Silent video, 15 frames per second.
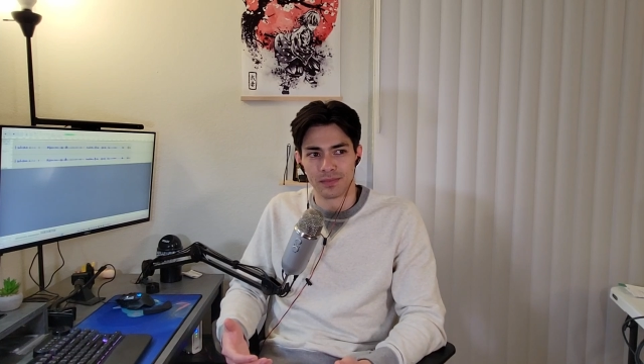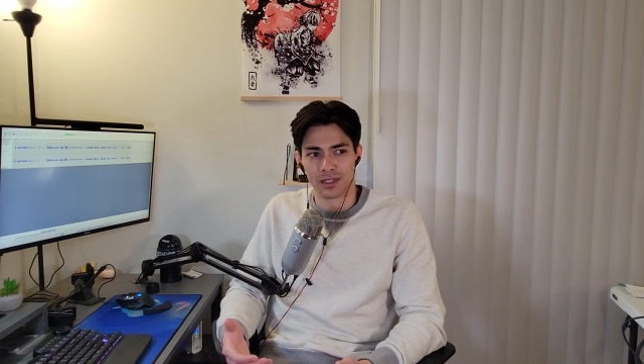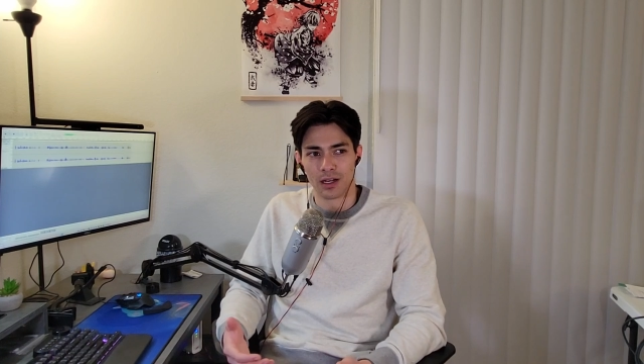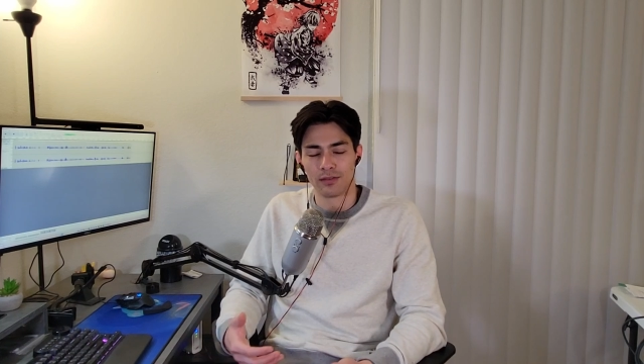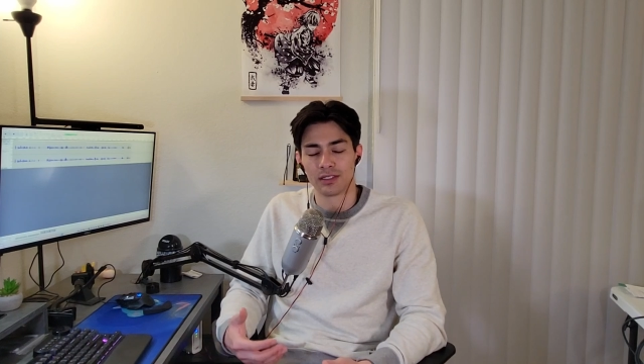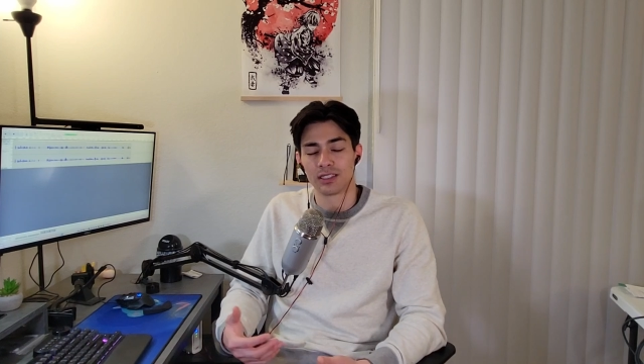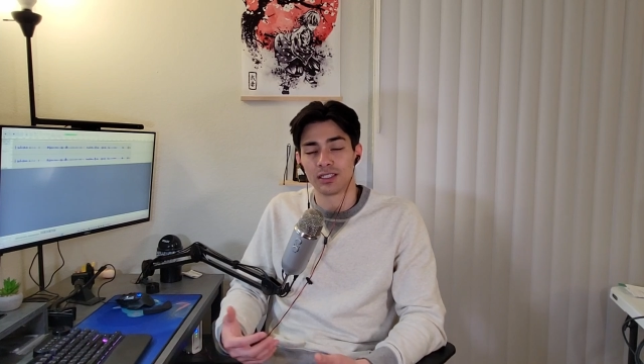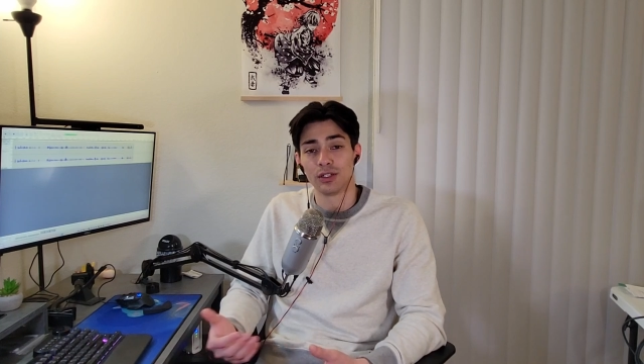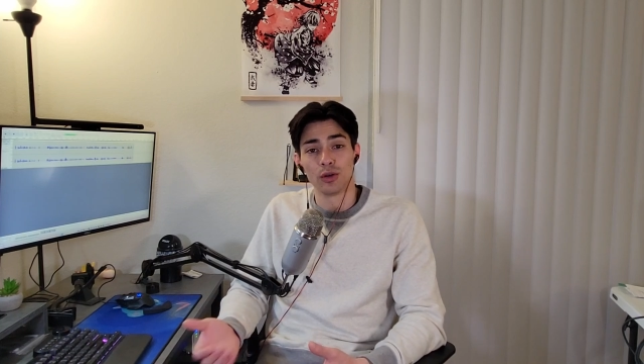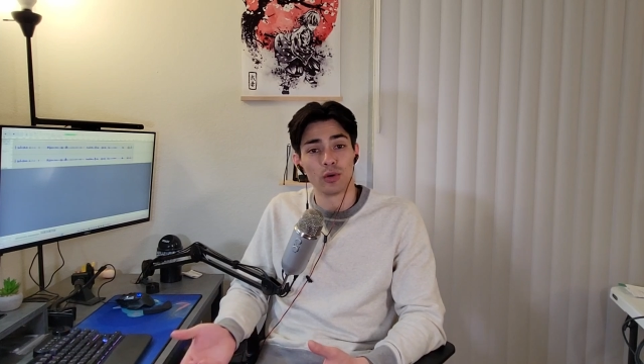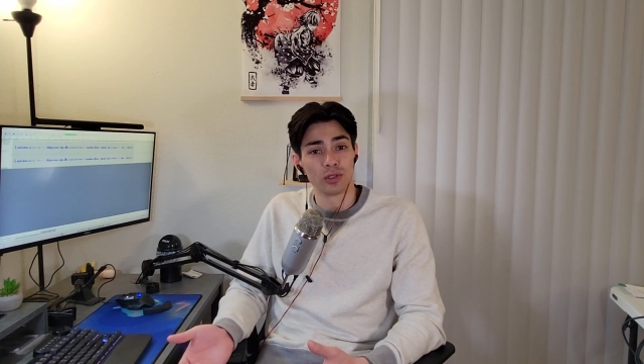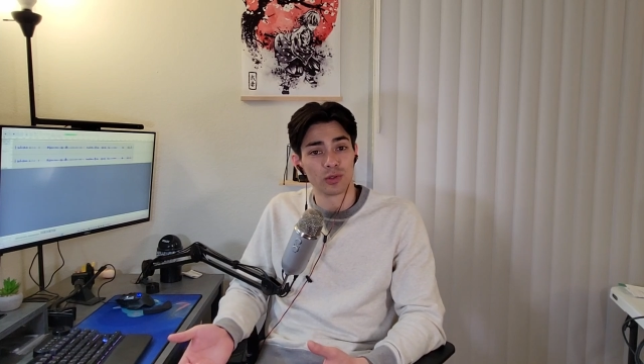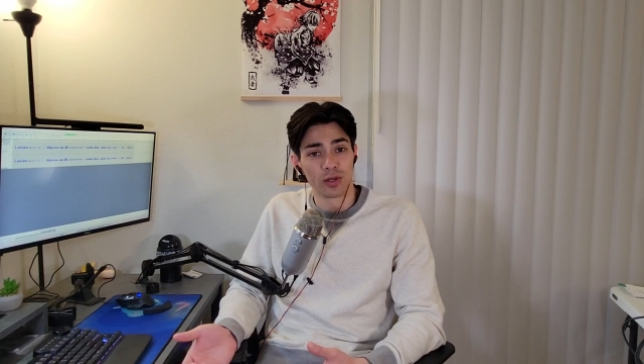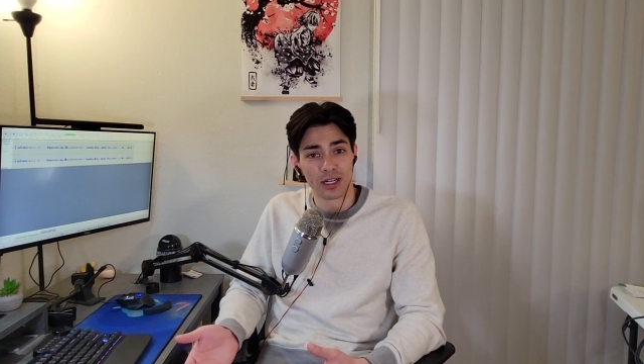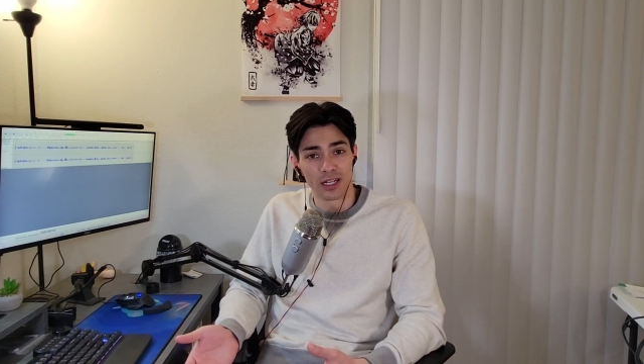Obviously, you
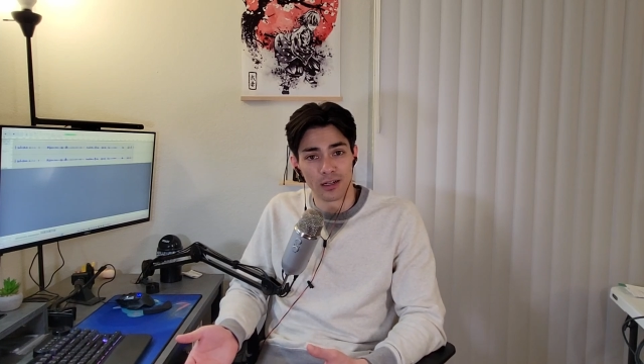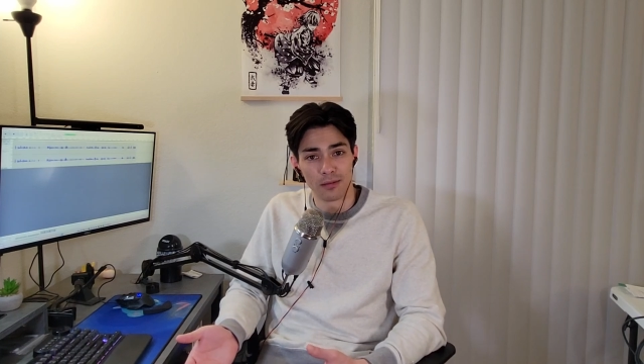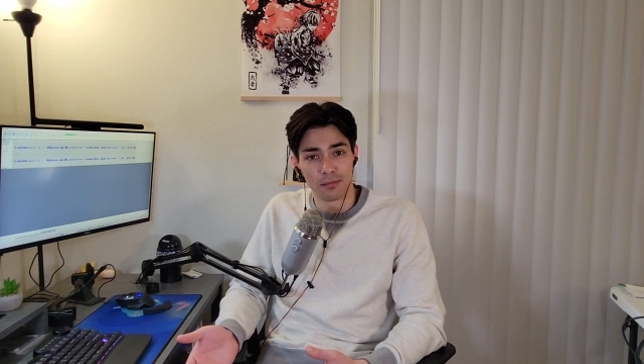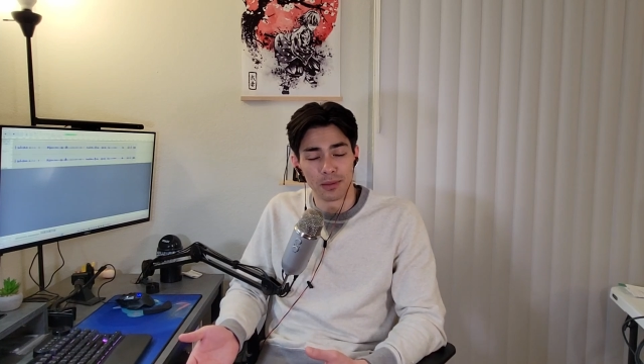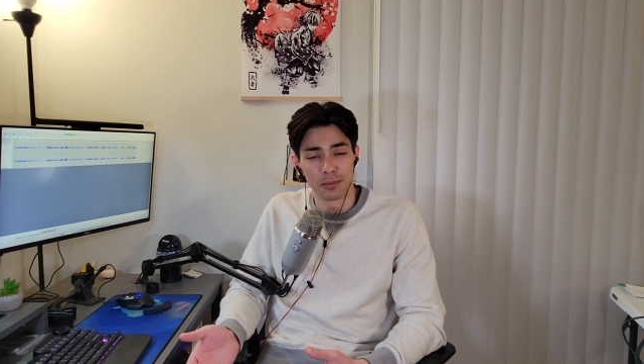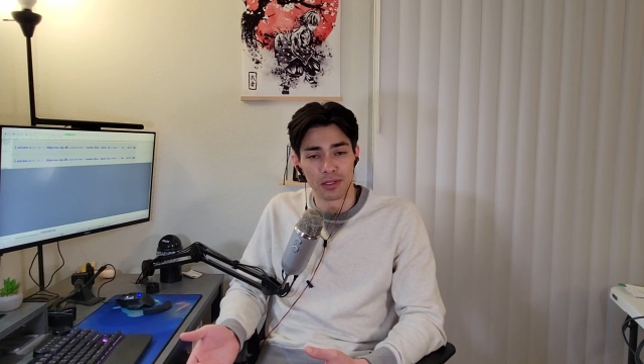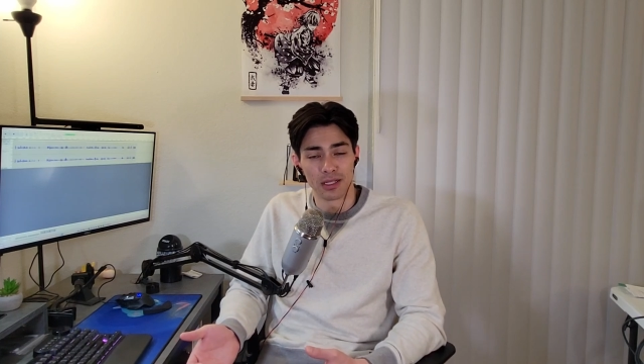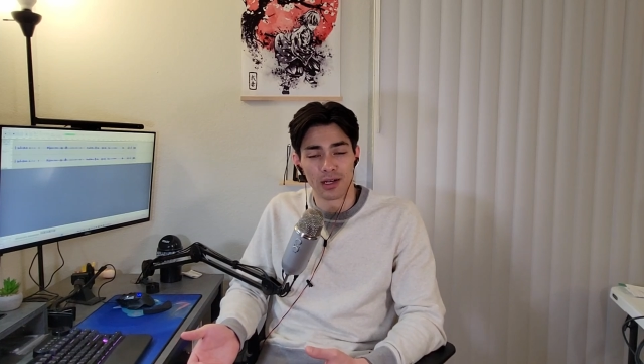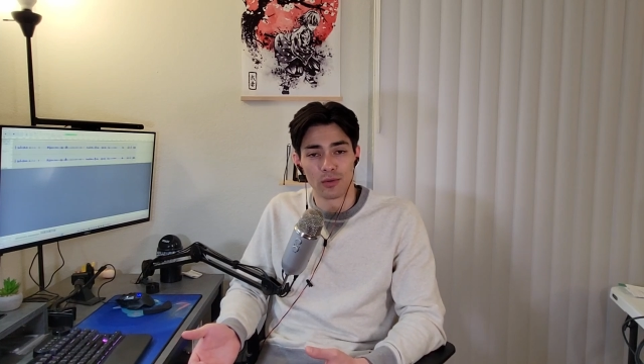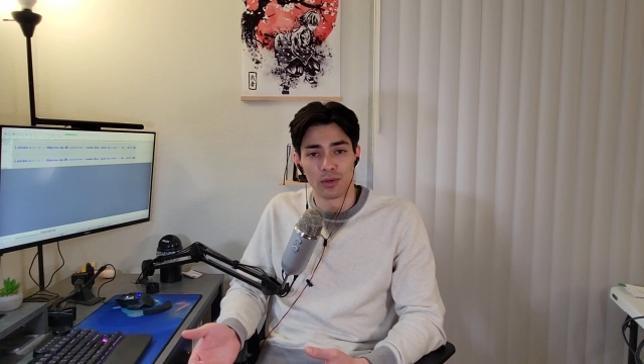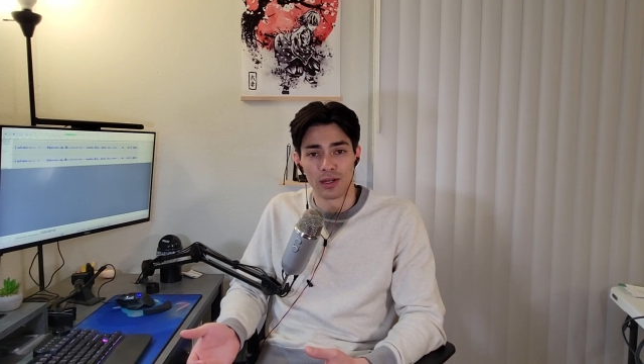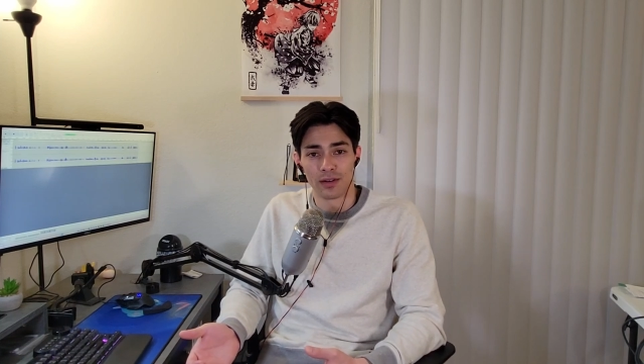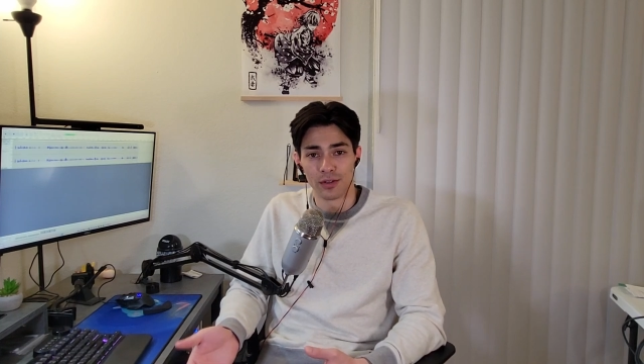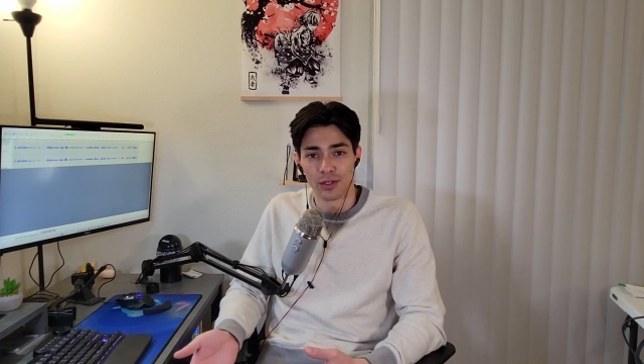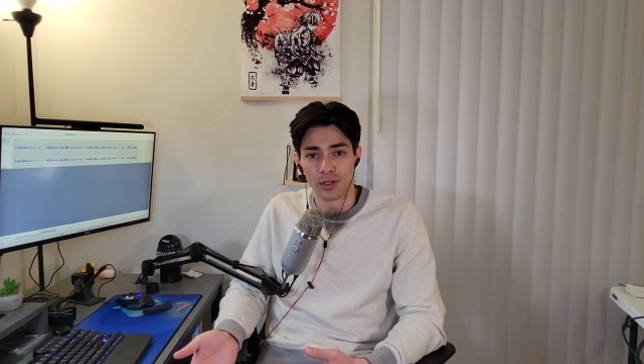always want to help people out
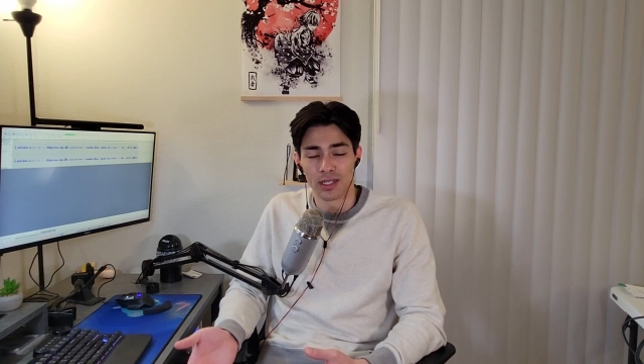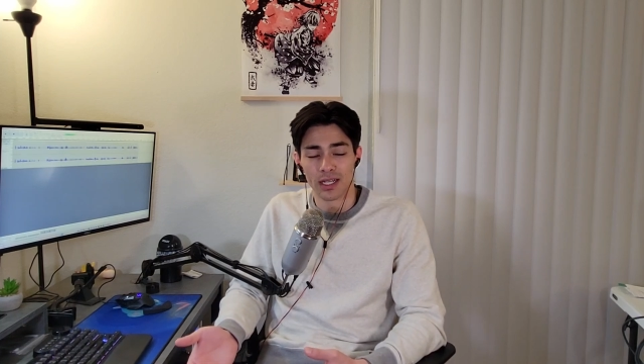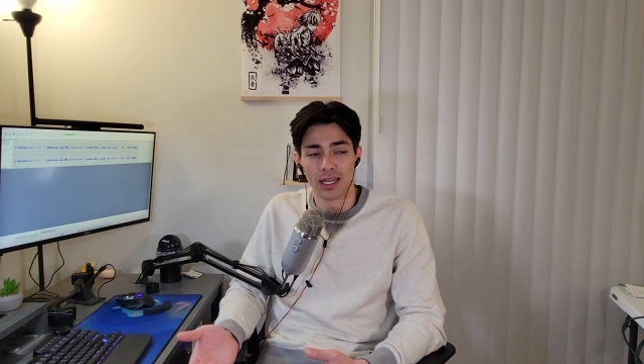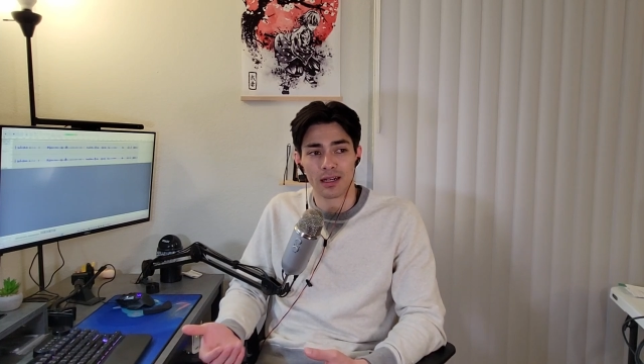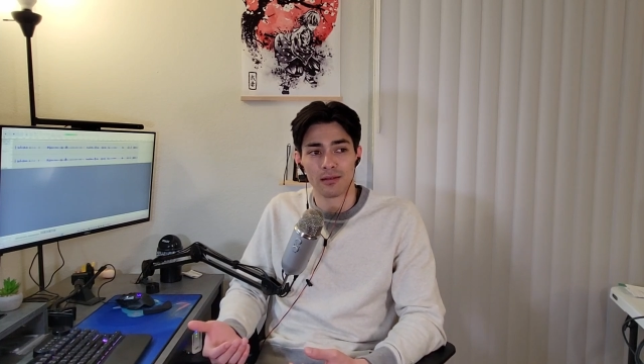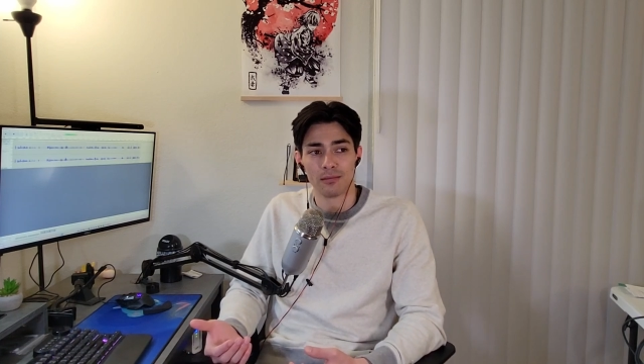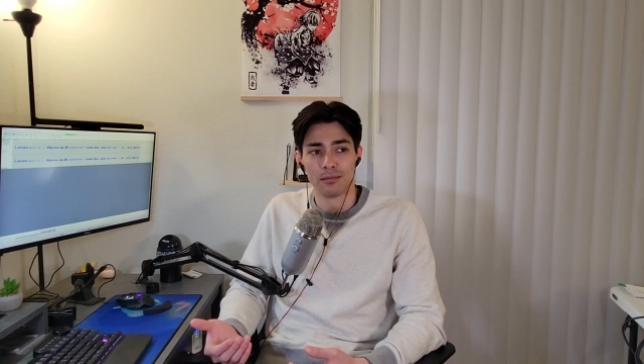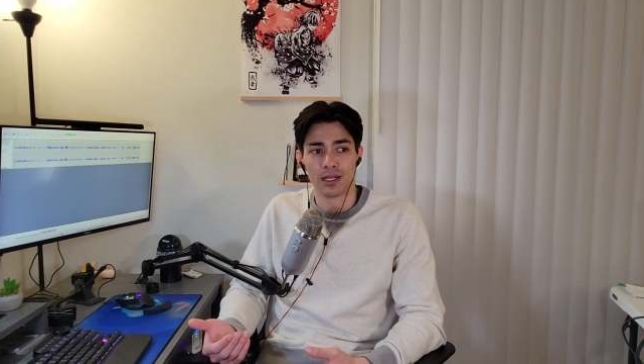whenever you can,